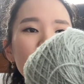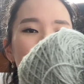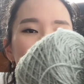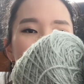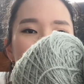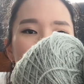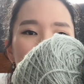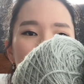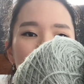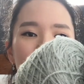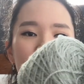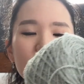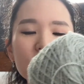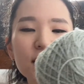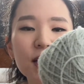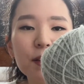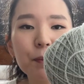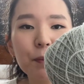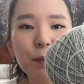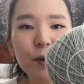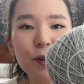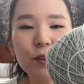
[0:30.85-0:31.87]
This is
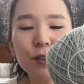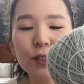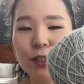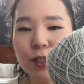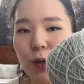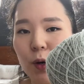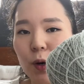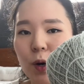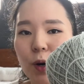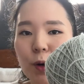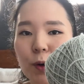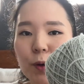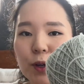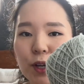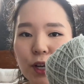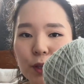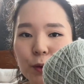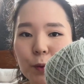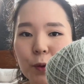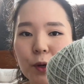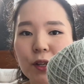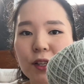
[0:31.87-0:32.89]
Pearl Soho
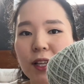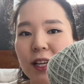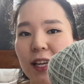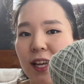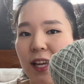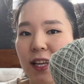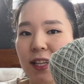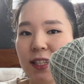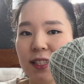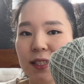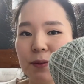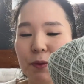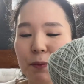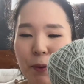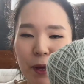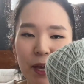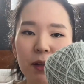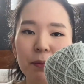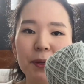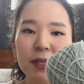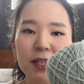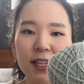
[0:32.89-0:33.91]
Goodwool in
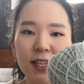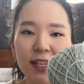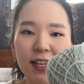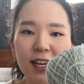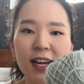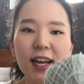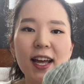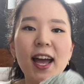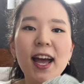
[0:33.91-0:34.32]
Pale Patina,